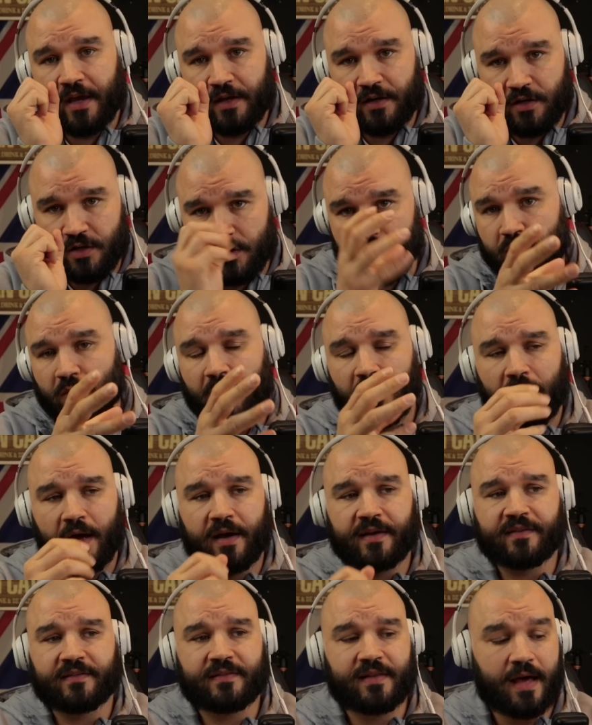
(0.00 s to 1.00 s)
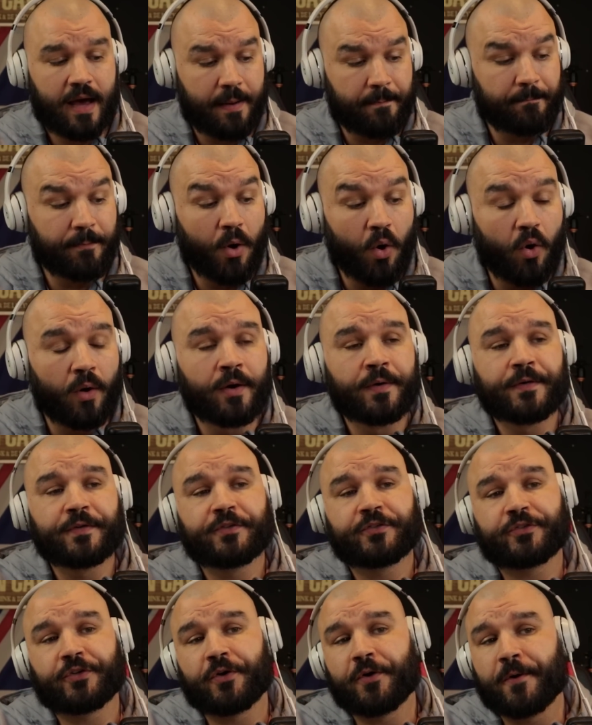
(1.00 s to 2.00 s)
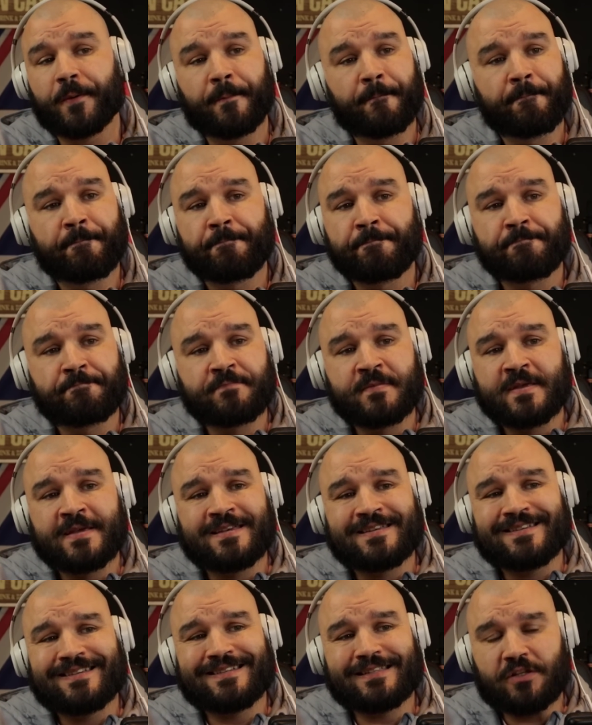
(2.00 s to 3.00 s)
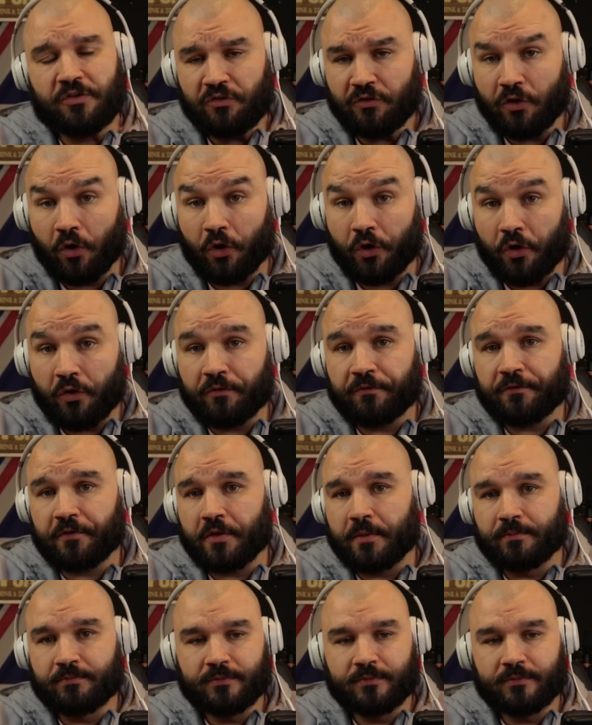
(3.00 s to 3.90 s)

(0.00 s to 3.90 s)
can utilize that more. So it doesn't look good for them,